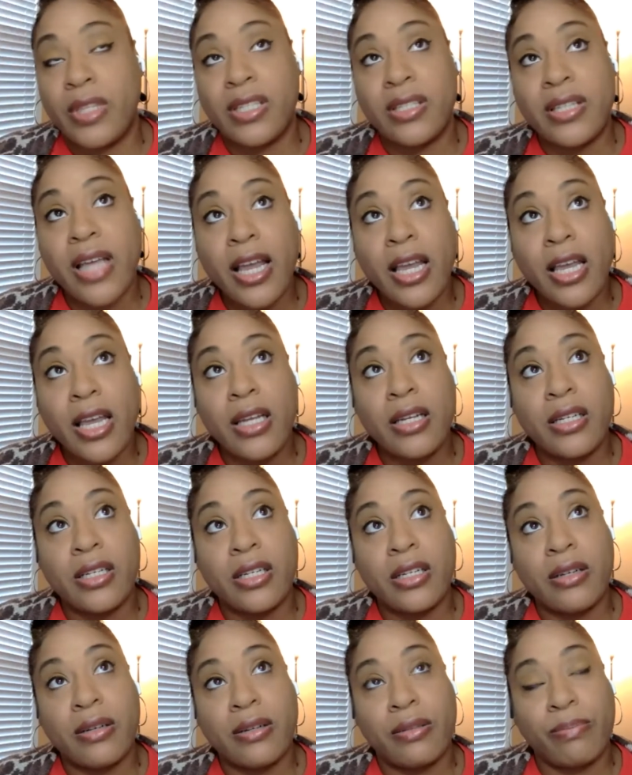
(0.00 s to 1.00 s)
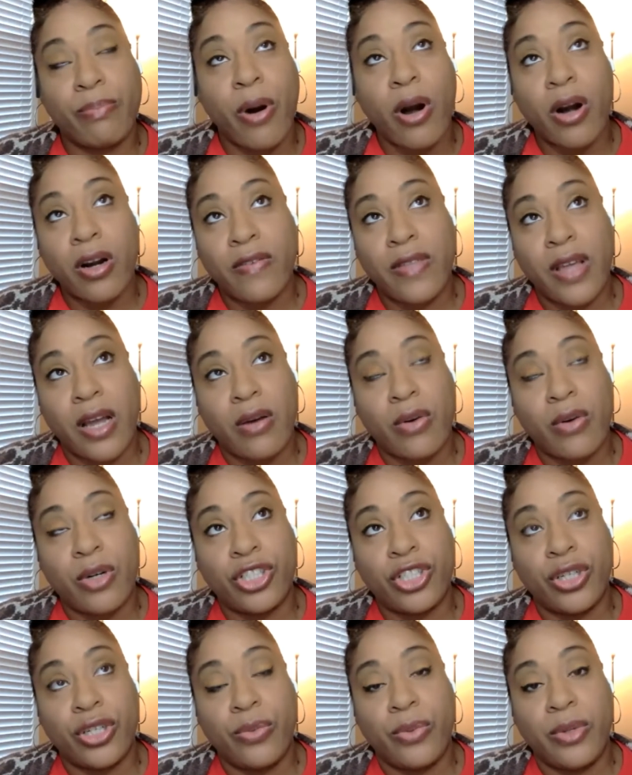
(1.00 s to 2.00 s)
The second part of that
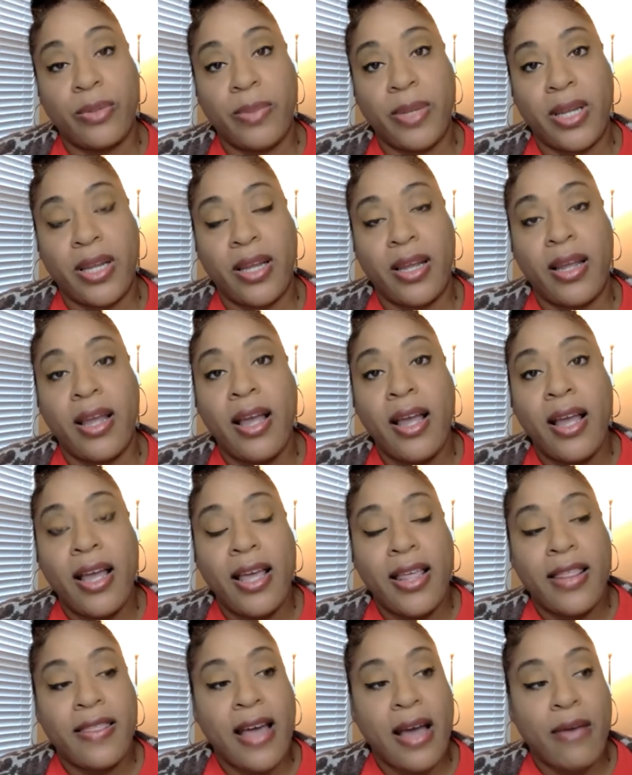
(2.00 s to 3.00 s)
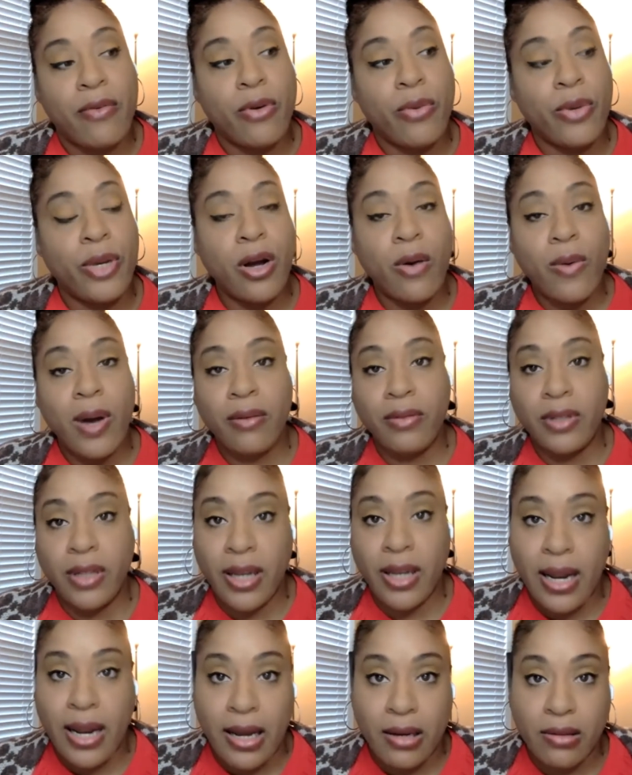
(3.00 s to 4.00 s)
question would be that when we go out and
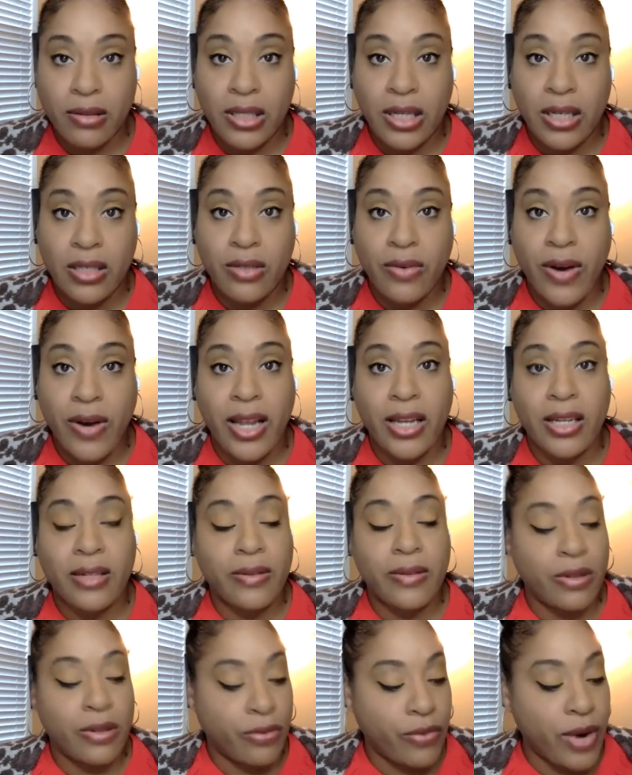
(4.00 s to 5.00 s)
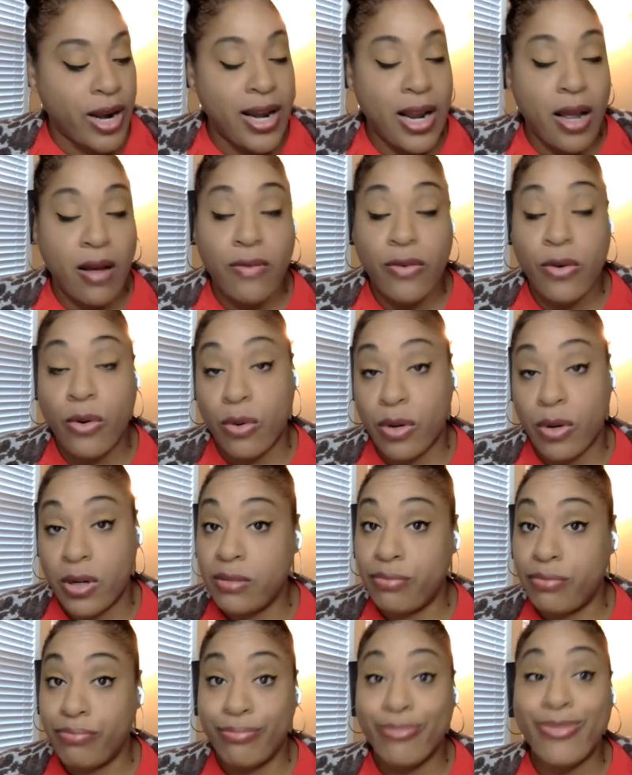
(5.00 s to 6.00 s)
look at houses, right? Right now, of
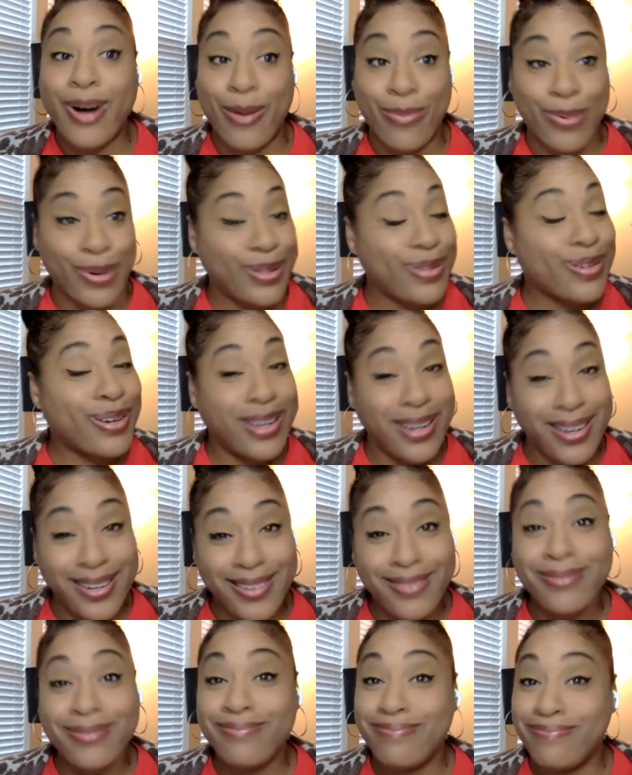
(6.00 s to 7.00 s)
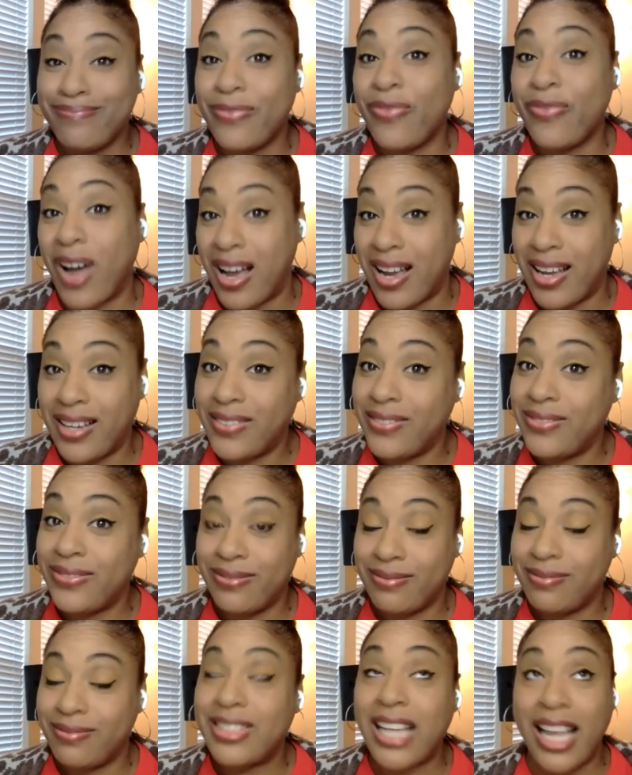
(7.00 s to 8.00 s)
course, properties are getting 5,
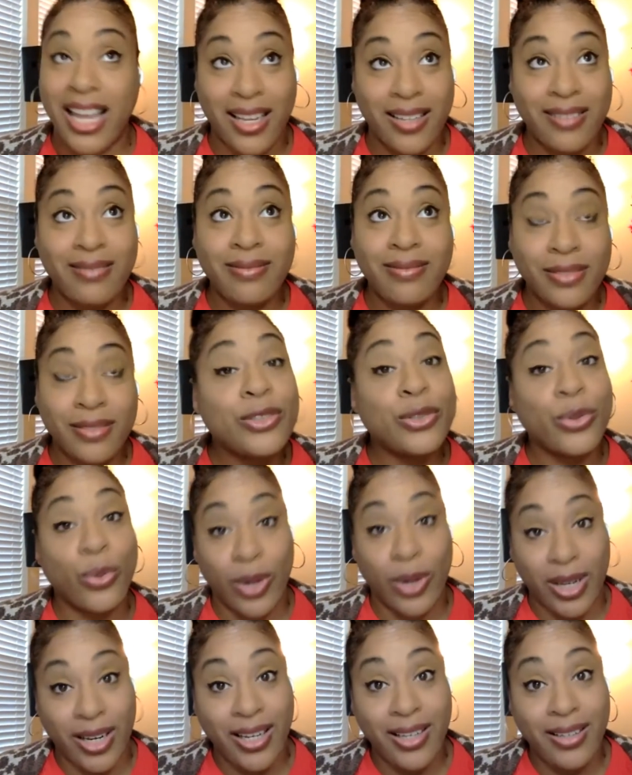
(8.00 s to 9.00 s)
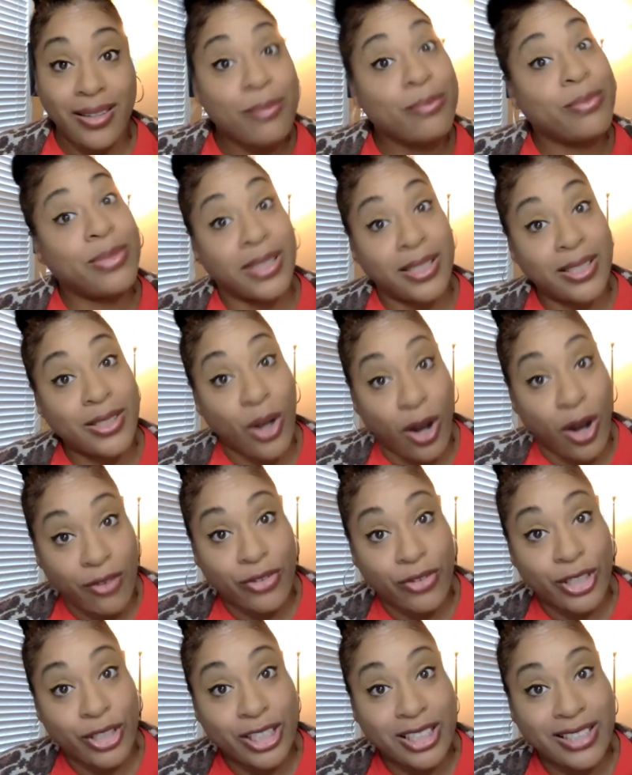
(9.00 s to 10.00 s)
10, 20 plus
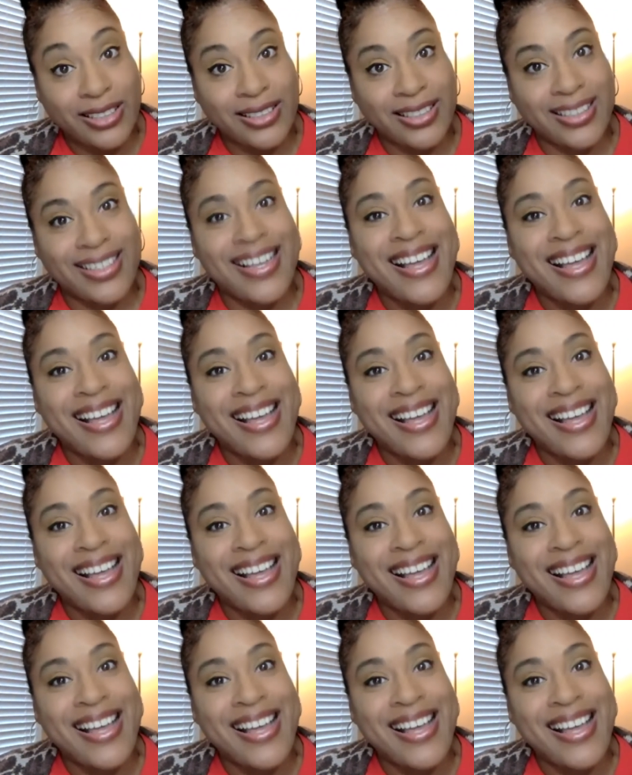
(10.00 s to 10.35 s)
offers,